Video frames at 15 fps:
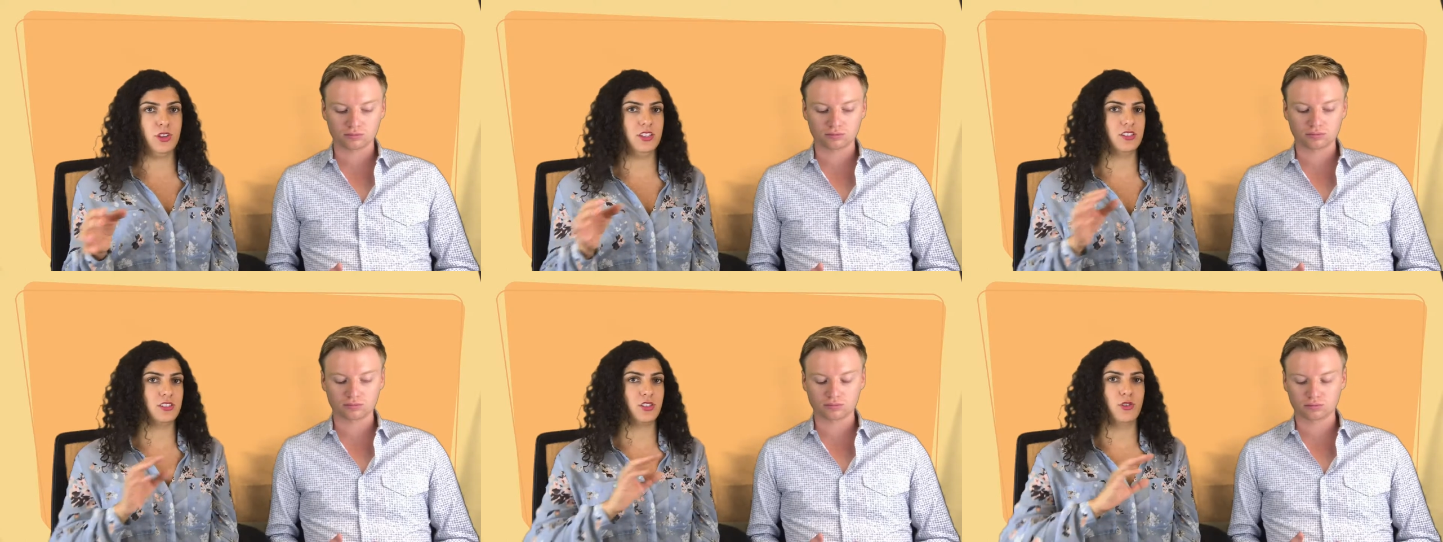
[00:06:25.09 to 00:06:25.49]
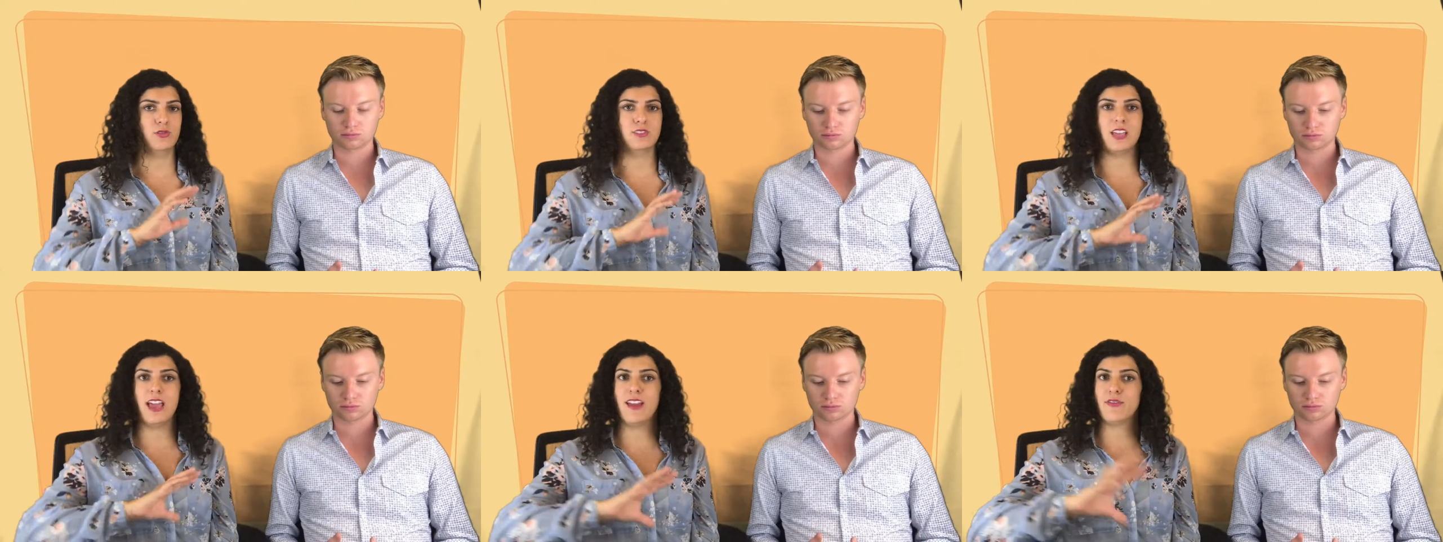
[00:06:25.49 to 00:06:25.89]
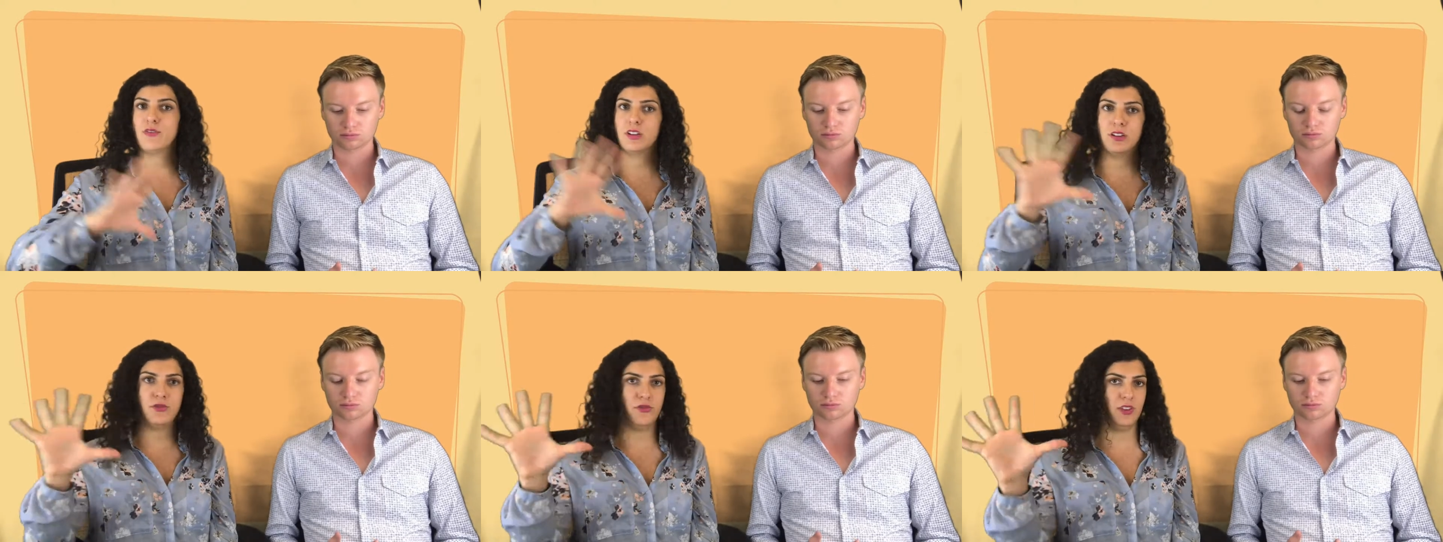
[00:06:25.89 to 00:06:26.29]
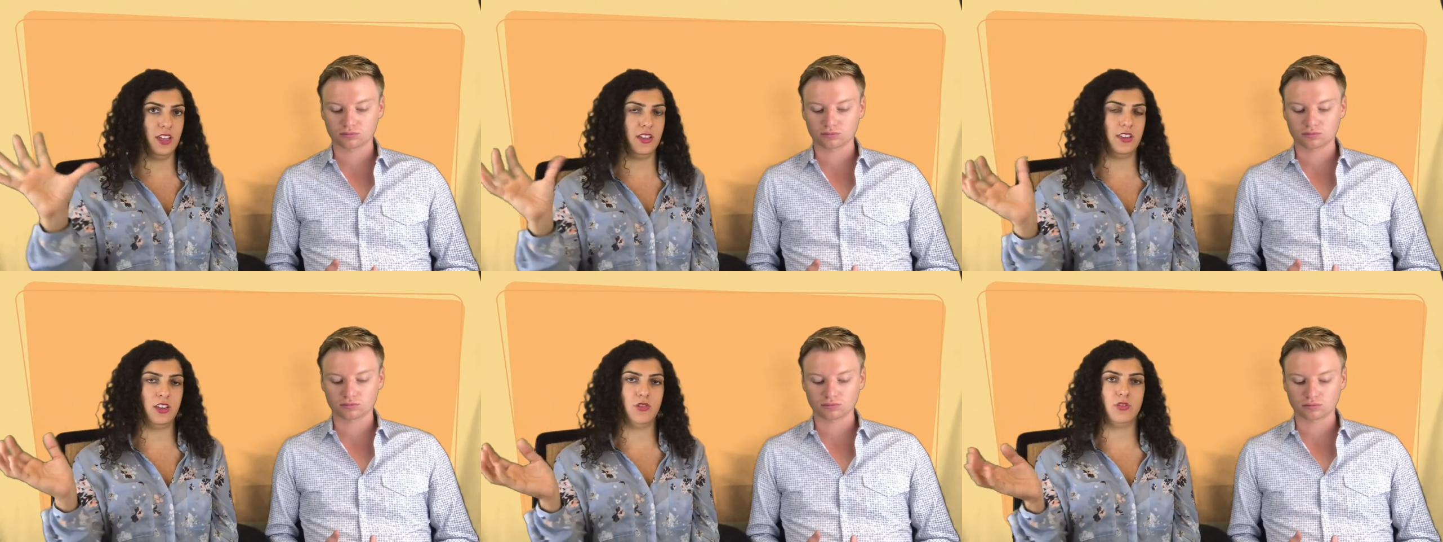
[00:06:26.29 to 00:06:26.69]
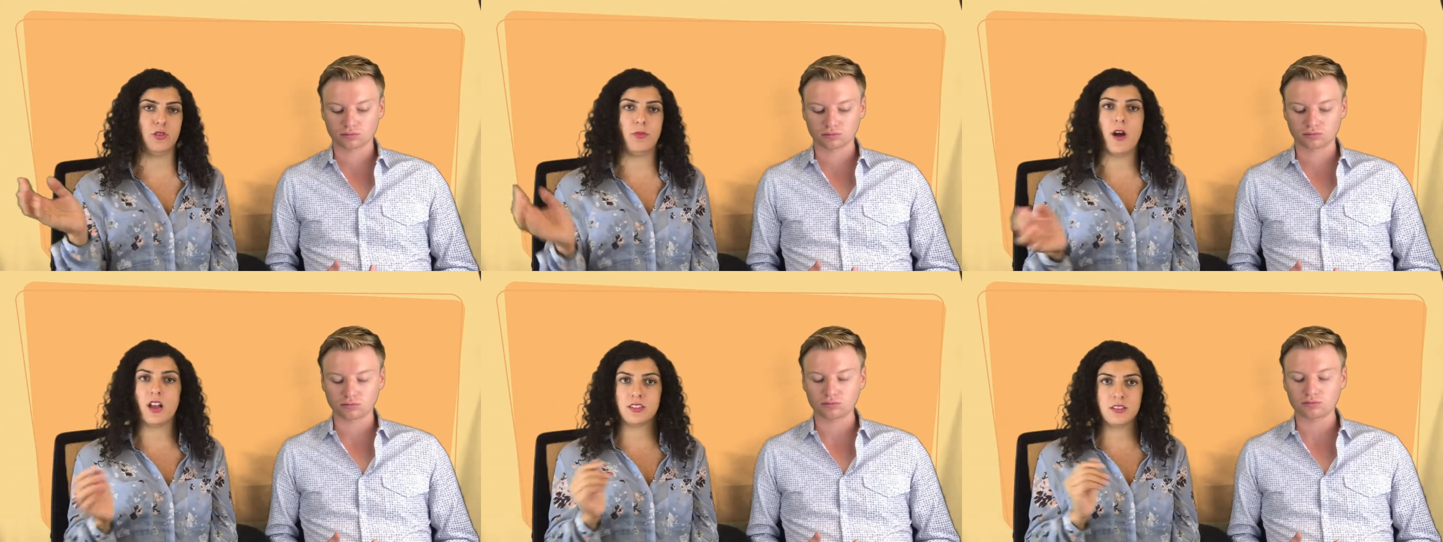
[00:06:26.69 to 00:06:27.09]
Speaker 1: We disclose every fee that you
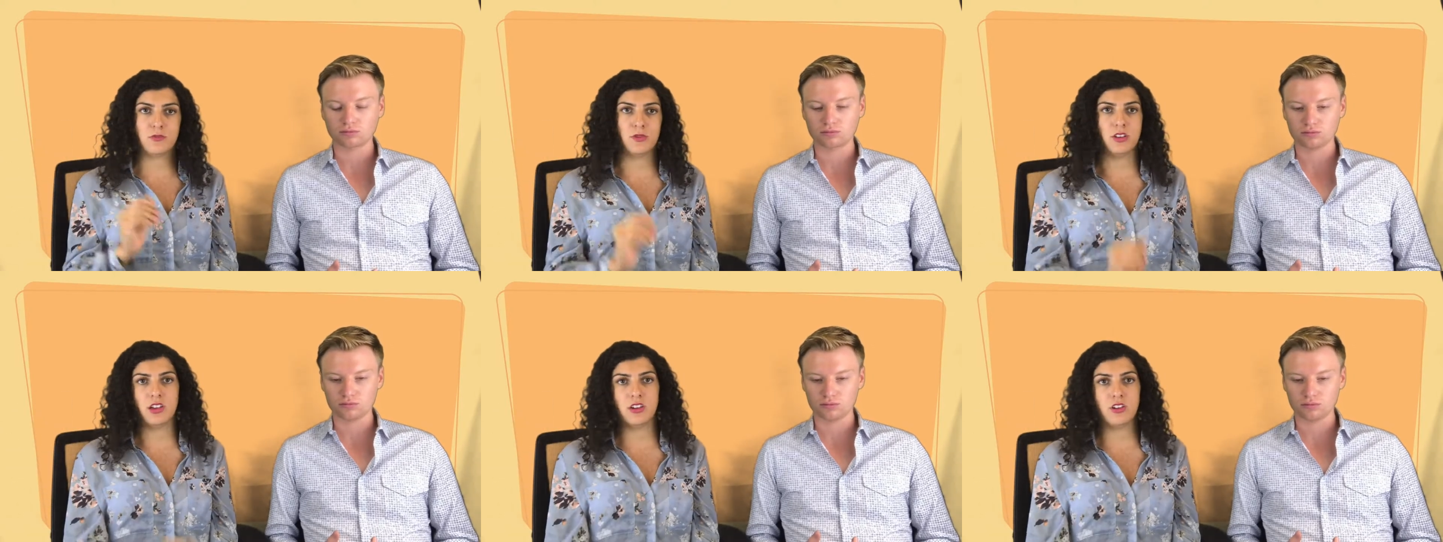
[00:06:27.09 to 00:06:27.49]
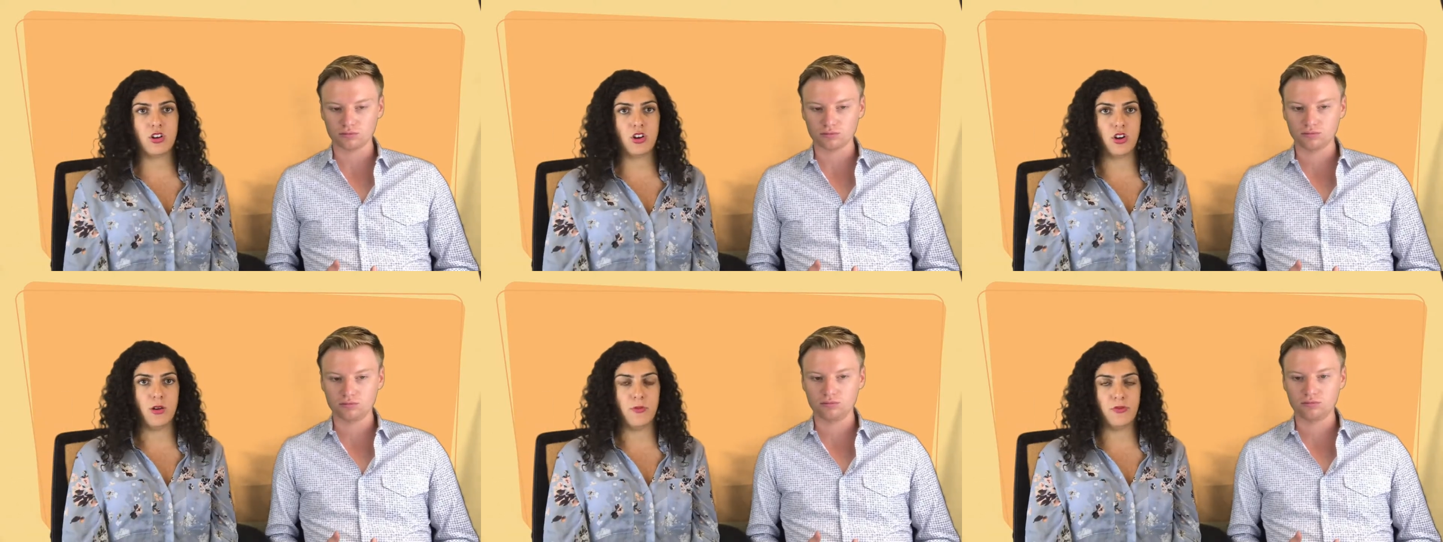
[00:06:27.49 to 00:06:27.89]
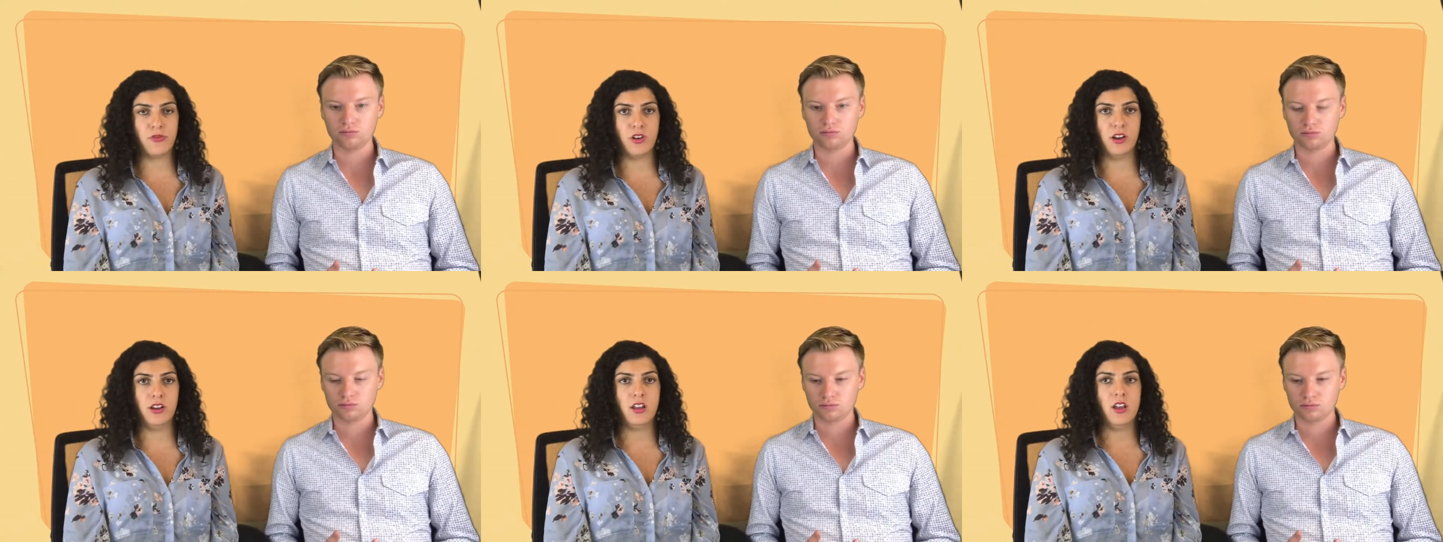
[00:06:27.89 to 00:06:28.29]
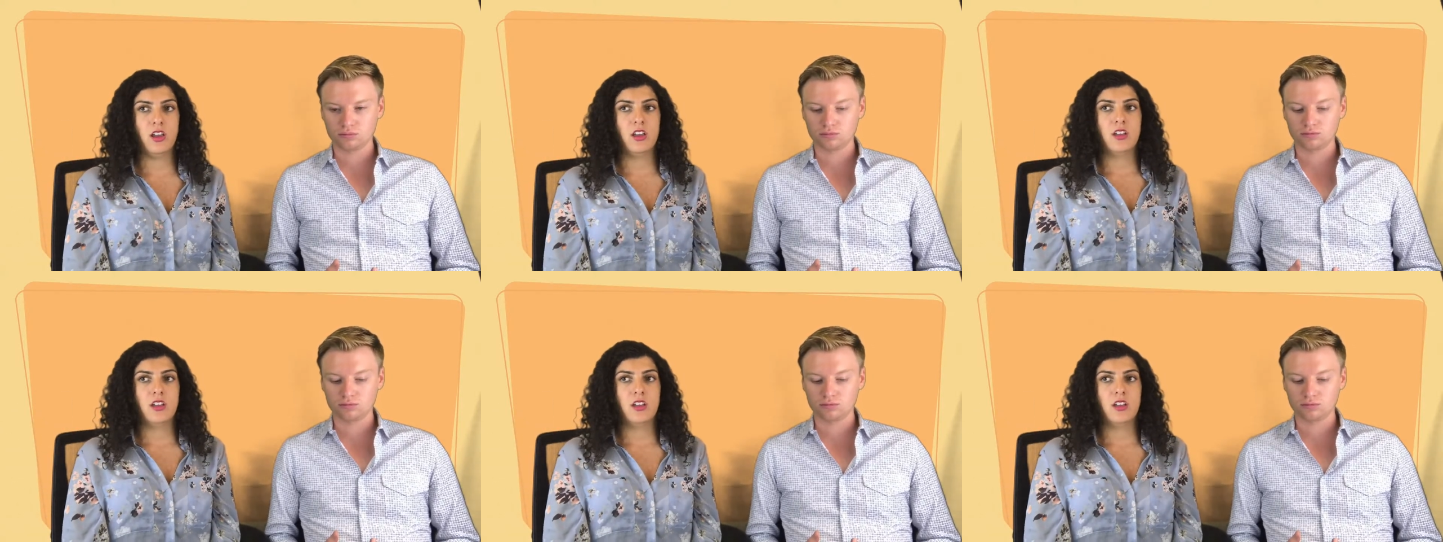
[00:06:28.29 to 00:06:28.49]
could possibly incur up front